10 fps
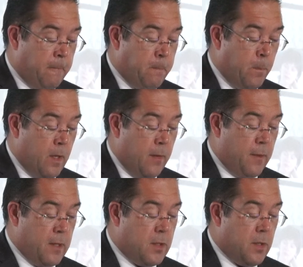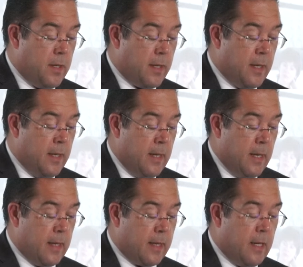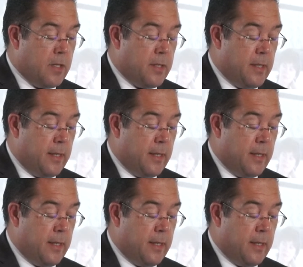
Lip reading: of historic and cultural